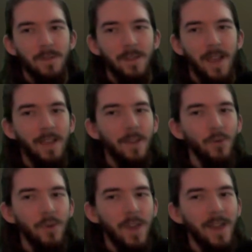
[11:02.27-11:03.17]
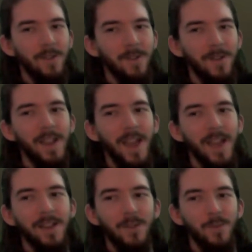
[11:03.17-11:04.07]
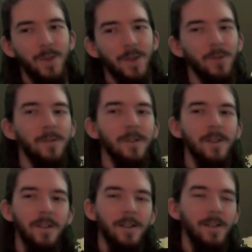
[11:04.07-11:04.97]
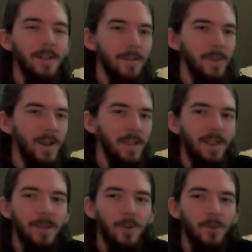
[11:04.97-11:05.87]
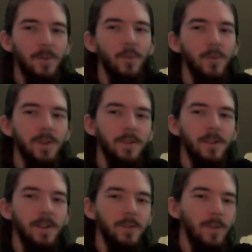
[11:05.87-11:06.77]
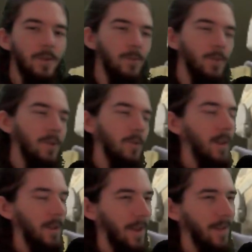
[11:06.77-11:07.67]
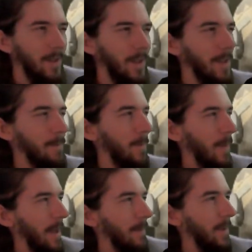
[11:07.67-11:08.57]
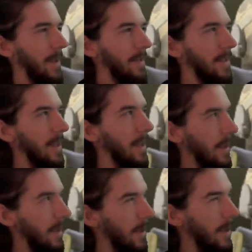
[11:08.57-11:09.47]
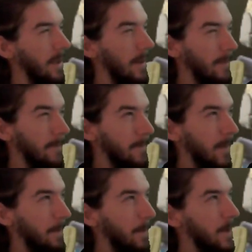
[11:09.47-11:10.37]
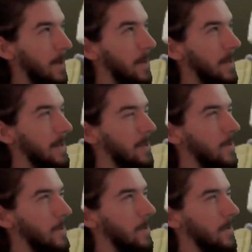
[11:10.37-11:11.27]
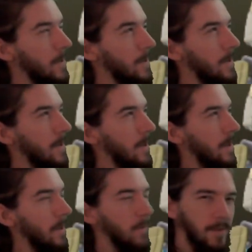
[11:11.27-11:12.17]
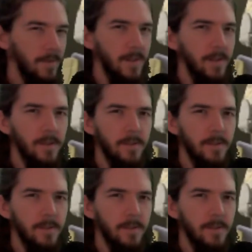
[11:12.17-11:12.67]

usually has a sight and a suppressor. But I think there's only one other gun with a suppressor that Scavs can get, and that being the Vepr Hunter. Whatever the